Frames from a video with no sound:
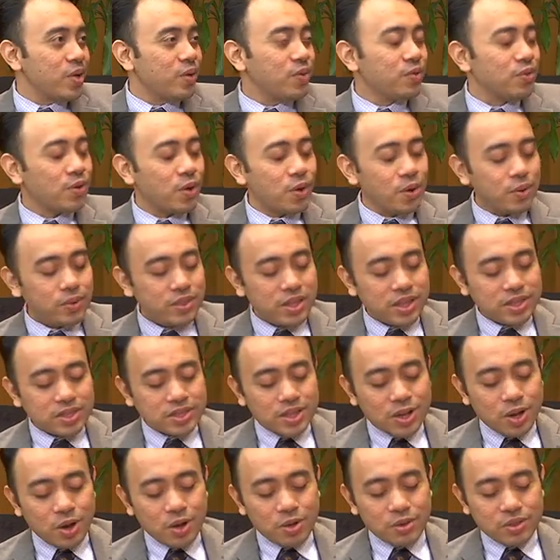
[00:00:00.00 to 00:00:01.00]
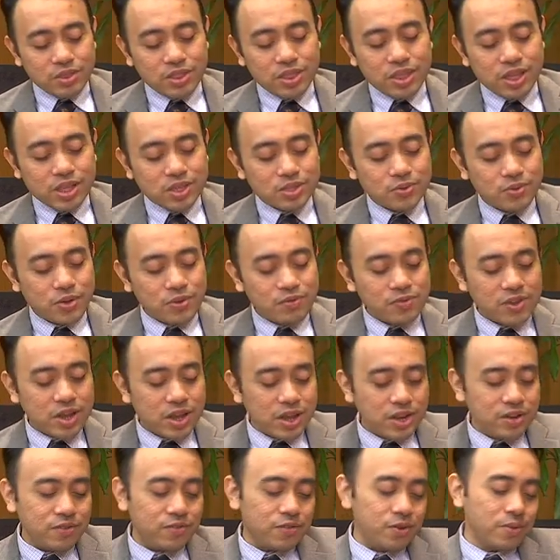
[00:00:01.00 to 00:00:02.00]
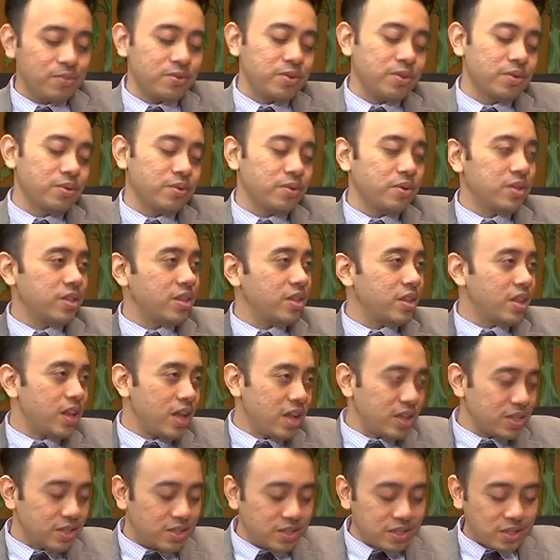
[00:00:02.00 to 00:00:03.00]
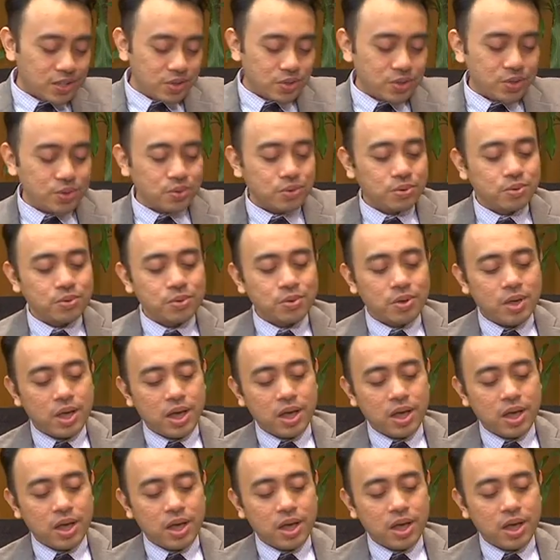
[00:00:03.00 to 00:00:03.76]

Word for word: So there's a lot of things we have learned from you in the last two